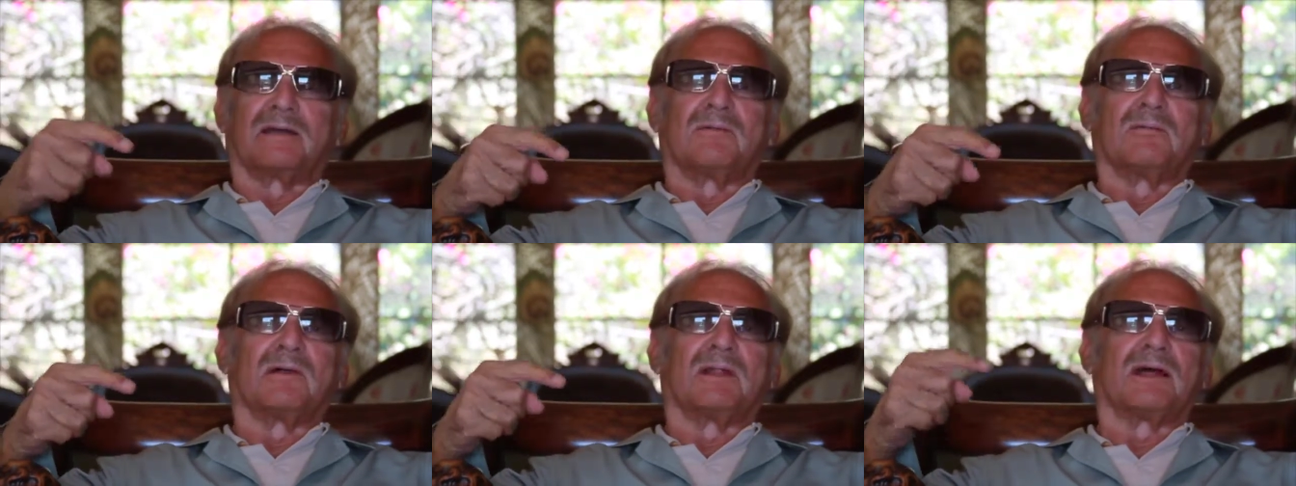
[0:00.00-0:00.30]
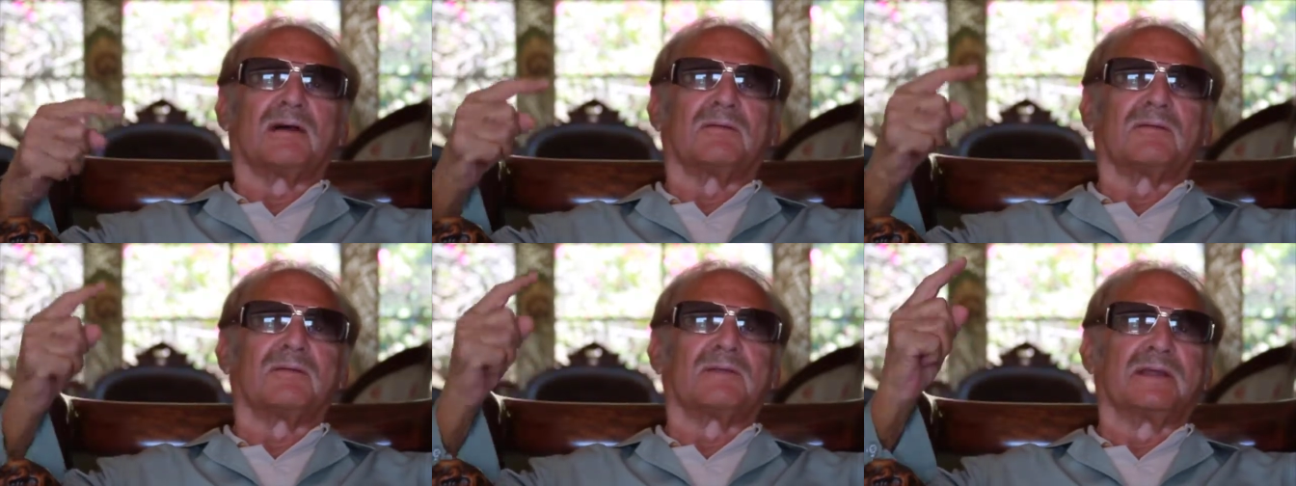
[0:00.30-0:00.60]
will
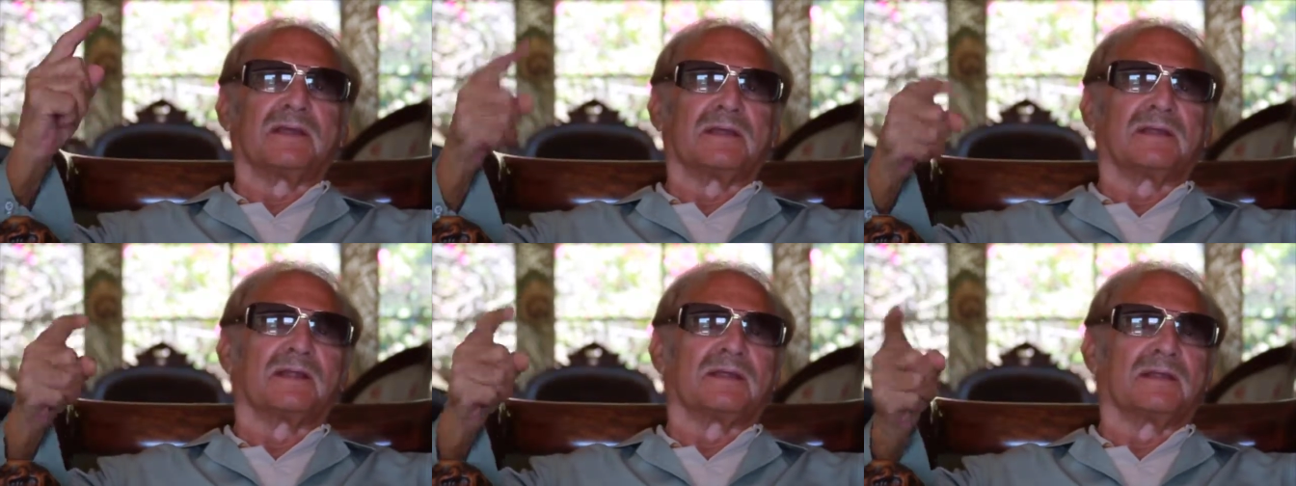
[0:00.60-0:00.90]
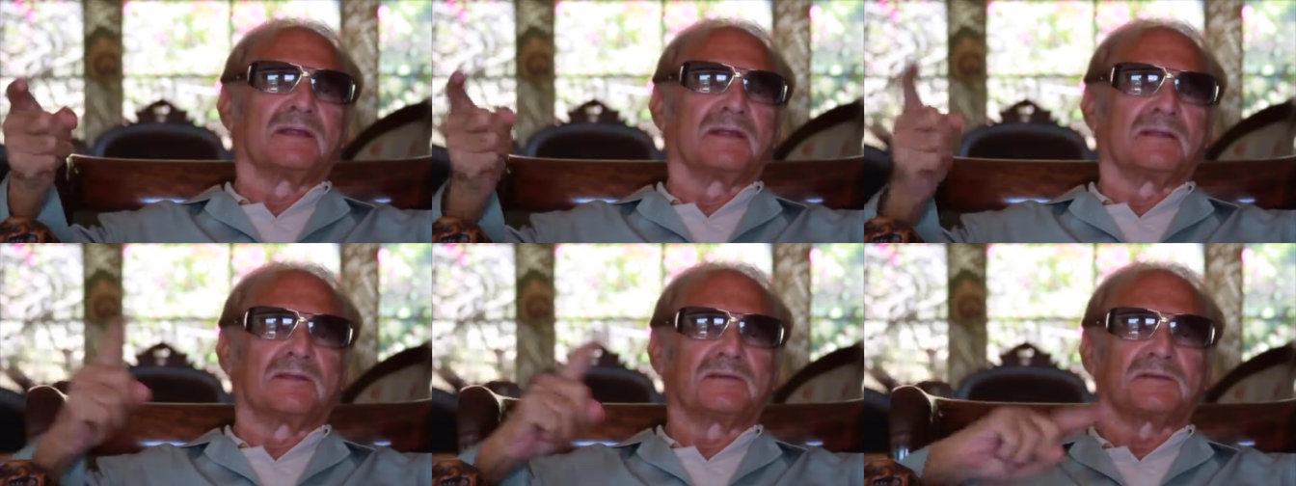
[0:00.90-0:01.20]
have a deal at
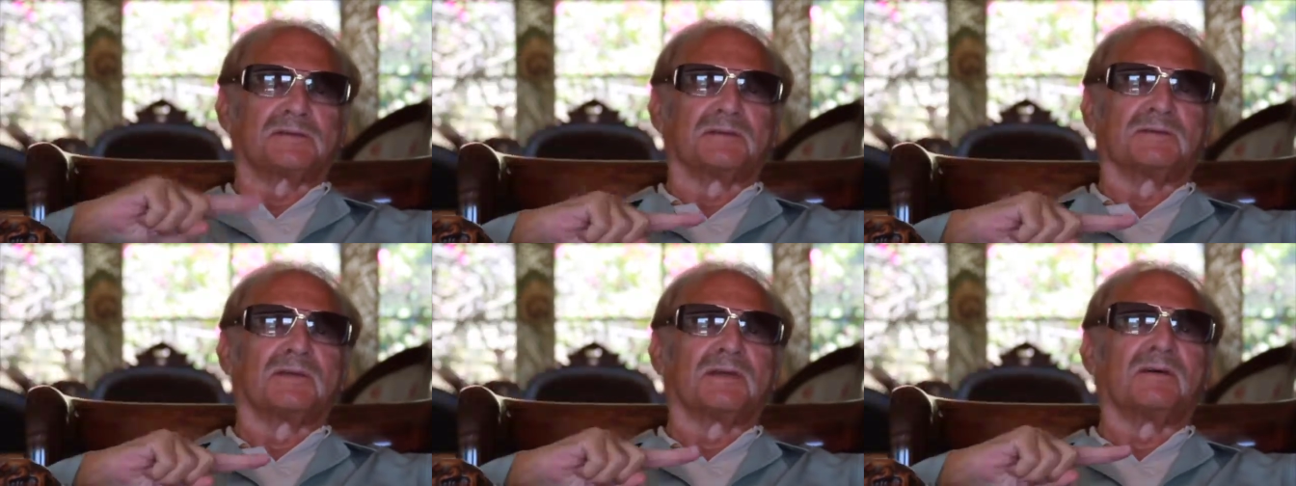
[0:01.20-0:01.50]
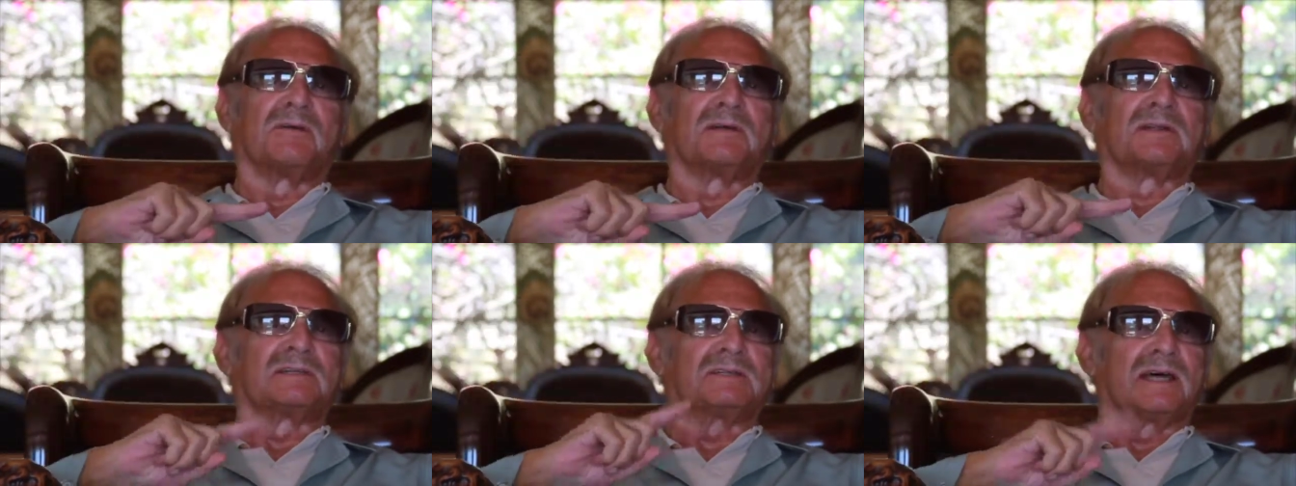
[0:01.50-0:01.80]
another
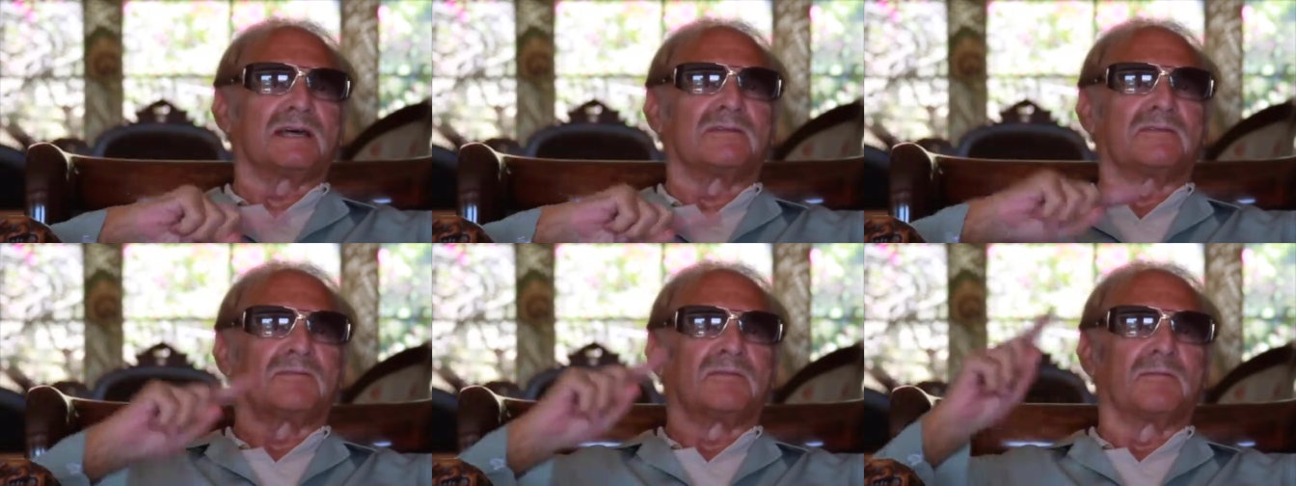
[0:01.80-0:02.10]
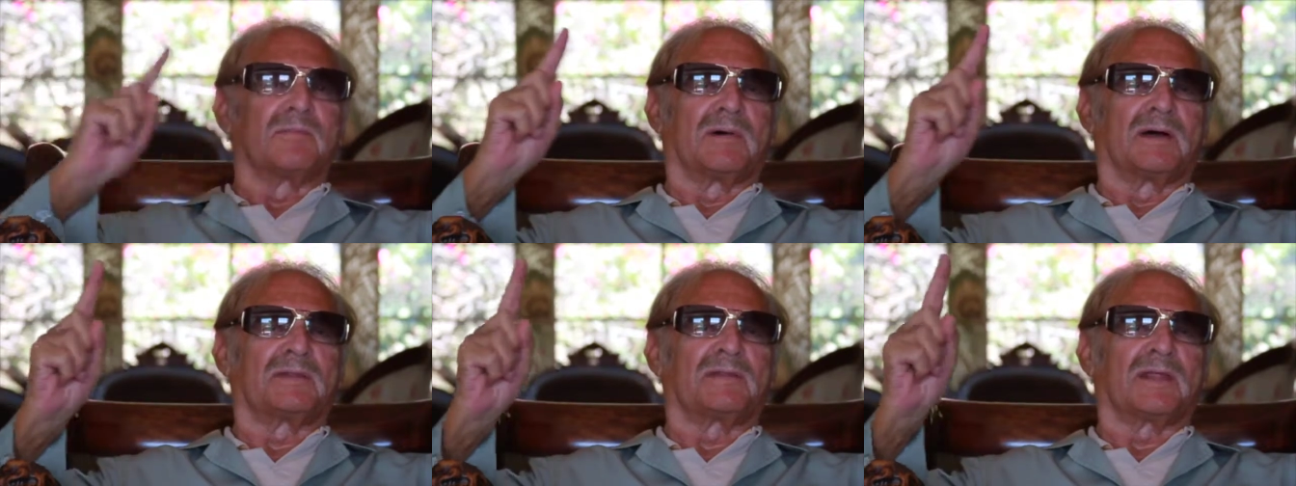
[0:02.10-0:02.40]
studio inside of a
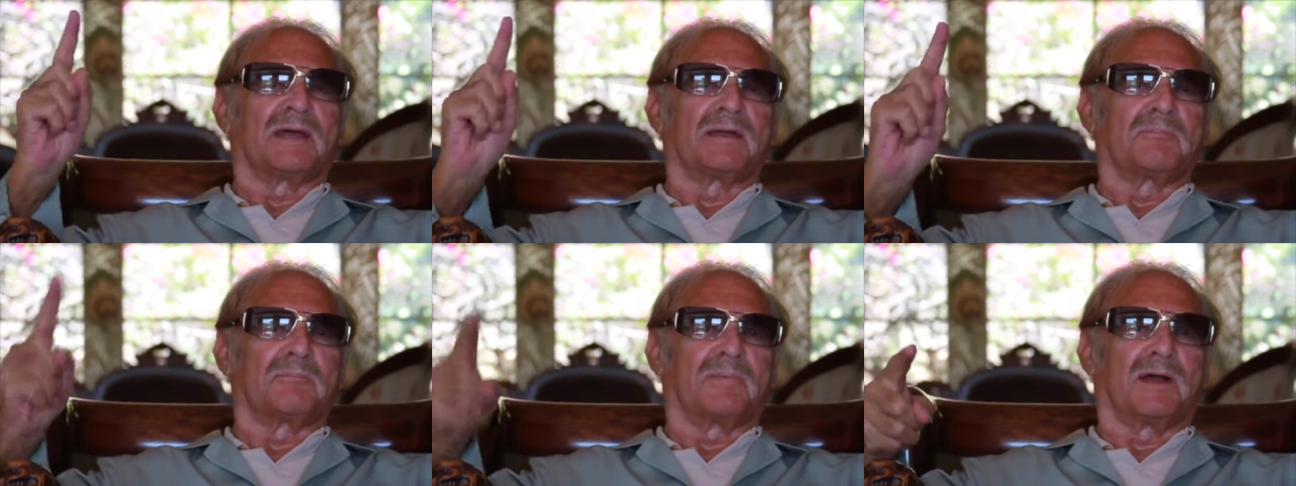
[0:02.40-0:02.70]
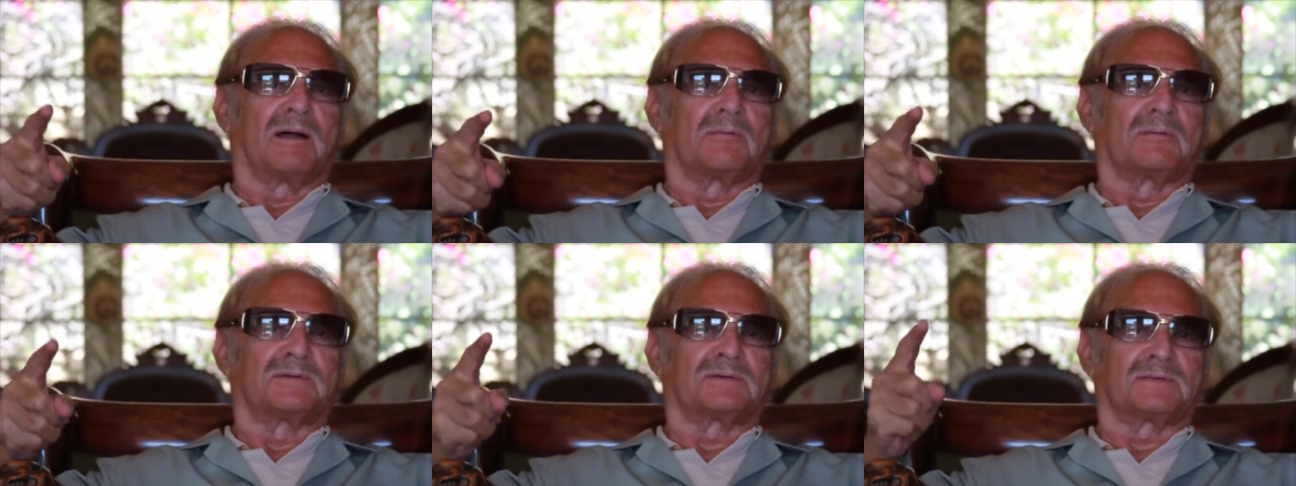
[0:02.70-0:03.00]
month, I
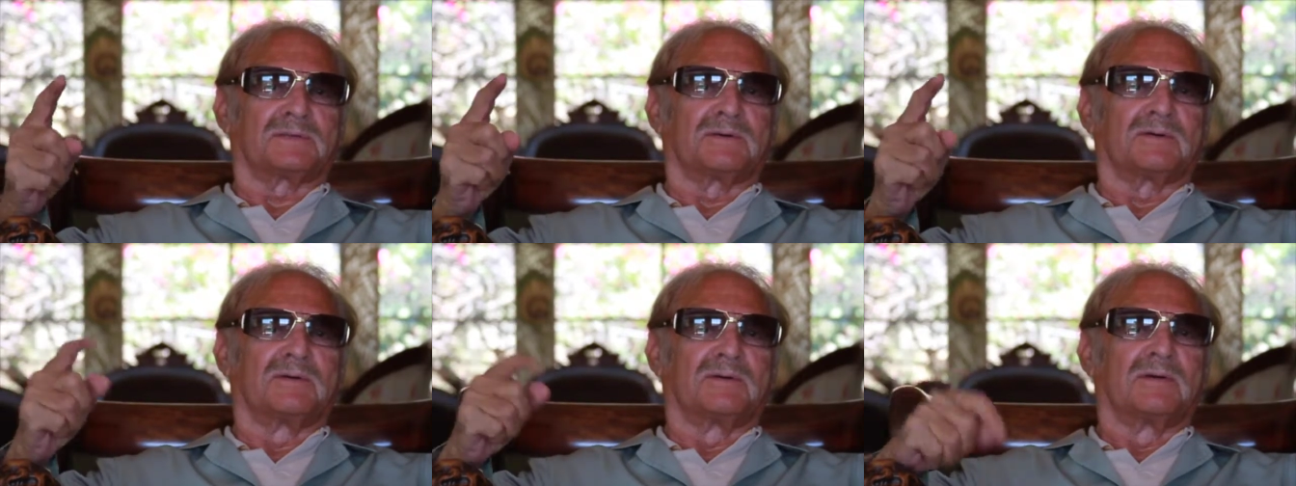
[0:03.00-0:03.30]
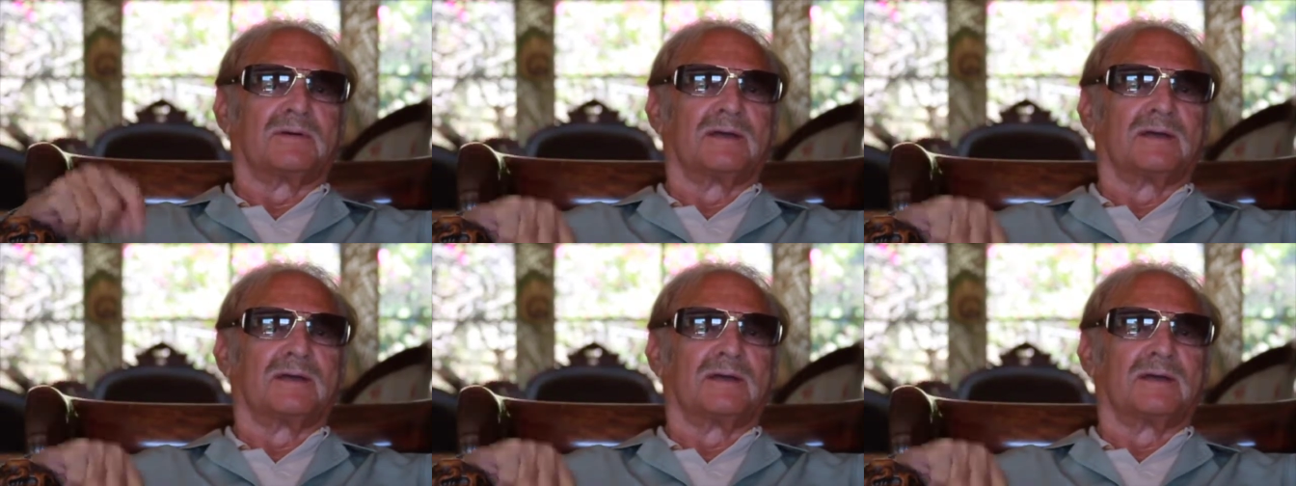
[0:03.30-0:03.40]
promise.